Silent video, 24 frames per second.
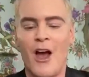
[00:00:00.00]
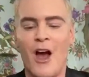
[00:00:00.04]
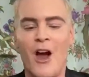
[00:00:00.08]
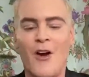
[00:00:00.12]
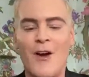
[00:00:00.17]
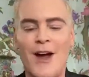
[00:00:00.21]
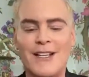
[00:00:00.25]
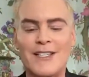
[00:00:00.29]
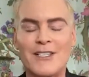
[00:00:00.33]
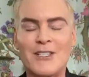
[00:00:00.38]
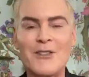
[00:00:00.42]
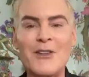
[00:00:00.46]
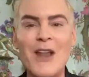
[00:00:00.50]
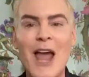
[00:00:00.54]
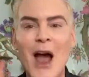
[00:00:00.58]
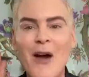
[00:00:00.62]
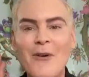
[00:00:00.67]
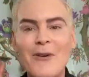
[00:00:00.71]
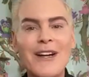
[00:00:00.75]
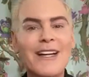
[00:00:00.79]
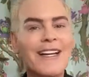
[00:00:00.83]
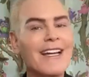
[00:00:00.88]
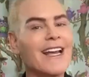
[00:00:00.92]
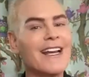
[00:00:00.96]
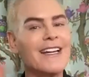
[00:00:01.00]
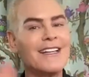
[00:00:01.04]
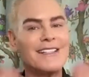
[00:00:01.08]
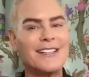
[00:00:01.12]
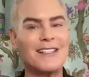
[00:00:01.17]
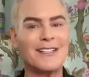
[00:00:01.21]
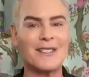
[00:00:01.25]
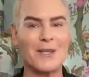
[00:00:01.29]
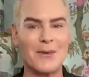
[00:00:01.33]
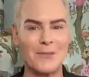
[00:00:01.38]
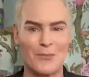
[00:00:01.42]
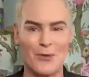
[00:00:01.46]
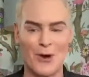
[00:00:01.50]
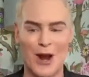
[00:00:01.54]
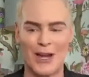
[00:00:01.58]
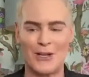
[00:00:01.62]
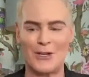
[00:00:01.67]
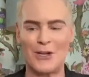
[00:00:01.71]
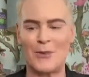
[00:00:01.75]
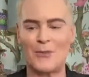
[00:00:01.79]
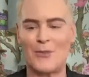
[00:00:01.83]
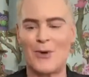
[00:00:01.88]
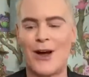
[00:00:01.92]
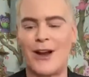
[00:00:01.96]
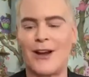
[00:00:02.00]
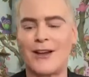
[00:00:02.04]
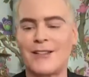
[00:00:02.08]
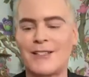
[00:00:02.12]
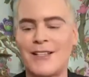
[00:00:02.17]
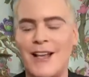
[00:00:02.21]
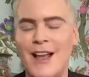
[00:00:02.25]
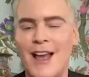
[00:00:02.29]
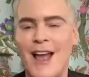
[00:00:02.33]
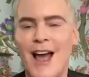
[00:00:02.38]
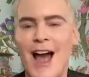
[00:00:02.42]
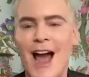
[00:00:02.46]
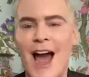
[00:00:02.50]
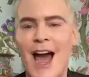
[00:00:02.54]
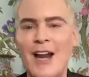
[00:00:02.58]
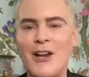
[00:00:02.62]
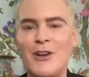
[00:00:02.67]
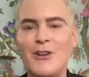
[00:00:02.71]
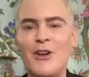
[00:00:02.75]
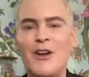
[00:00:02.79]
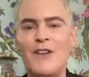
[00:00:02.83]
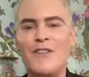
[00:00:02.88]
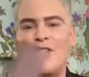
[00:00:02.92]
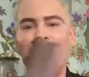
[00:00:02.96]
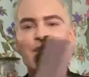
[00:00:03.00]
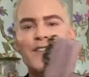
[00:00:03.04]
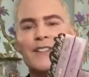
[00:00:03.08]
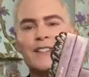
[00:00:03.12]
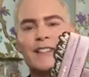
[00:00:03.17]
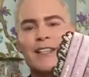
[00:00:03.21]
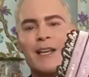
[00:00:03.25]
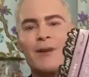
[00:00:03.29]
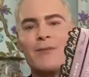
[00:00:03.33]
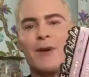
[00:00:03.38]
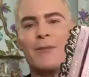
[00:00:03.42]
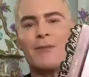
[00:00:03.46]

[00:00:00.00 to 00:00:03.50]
All right, so now we're gonna get into some brand new products. I don't know if you've seen,